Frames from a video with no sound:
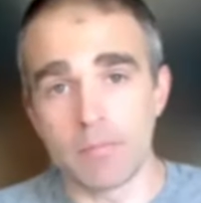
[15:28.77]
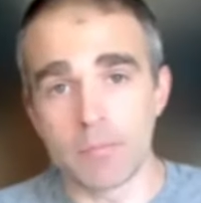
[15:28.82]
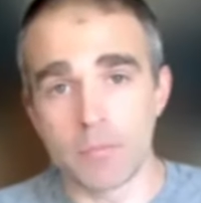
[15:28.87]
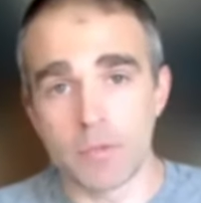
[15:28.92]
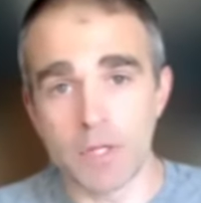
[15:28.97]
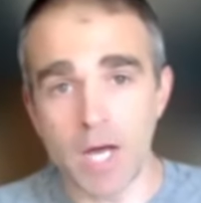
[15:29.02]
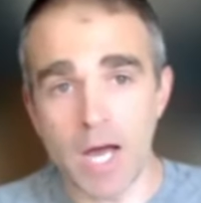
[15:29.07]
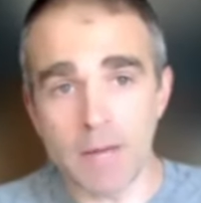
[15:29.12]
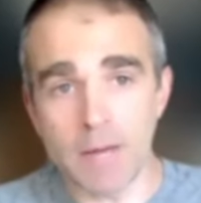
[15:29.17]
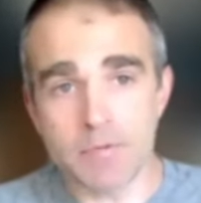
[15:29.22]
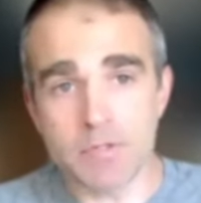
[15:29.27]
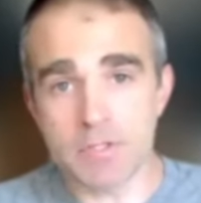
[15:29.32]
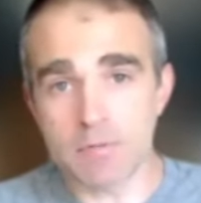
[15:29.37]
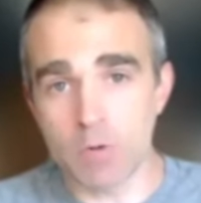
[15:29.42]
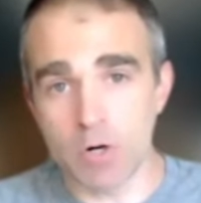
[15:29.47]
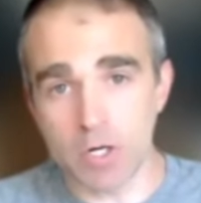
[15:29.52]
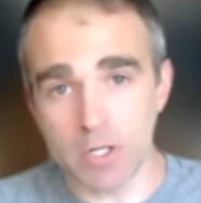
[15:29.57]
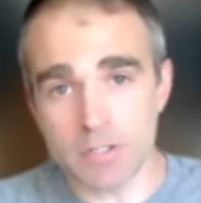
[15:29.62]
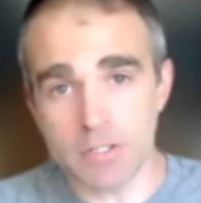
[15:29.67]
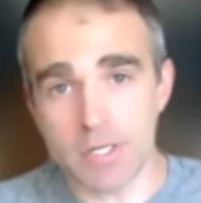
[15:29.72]
The options
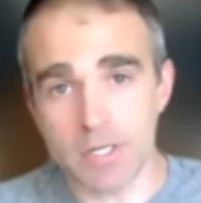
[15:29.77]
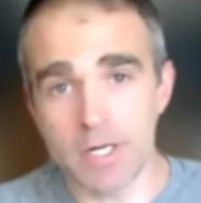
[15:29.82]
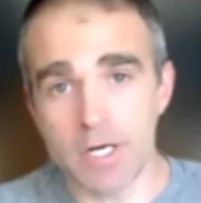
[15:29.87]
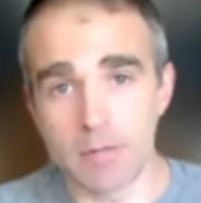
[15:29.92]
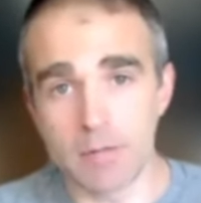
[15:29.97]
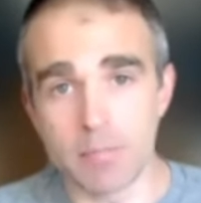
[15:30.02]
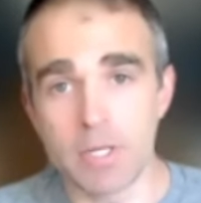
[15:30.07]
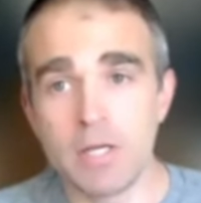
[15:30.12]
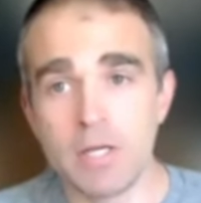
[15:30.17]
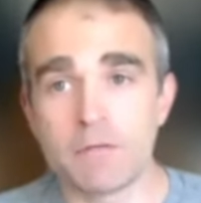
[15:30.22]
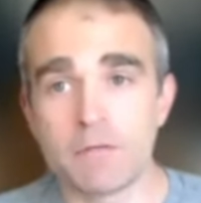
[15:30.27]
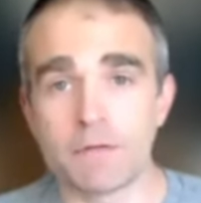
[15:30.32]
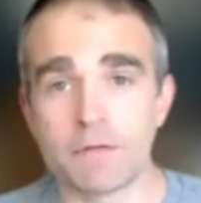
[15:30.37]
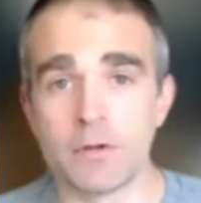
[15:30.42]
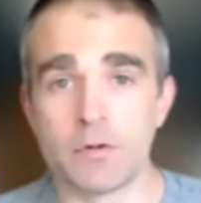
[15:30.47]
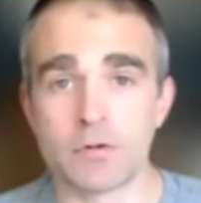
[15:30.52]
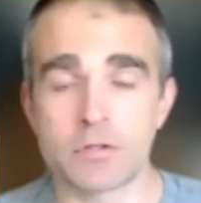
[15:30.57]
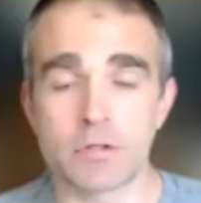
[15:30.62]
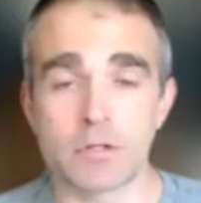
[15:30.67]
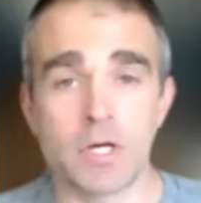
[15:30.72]
market is going to help
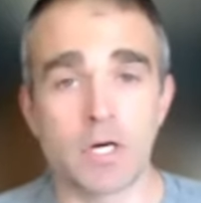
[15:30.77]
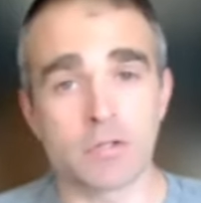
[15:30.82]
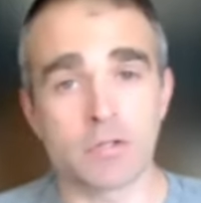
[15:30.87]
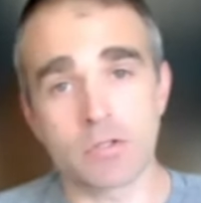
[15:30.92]
influence a low.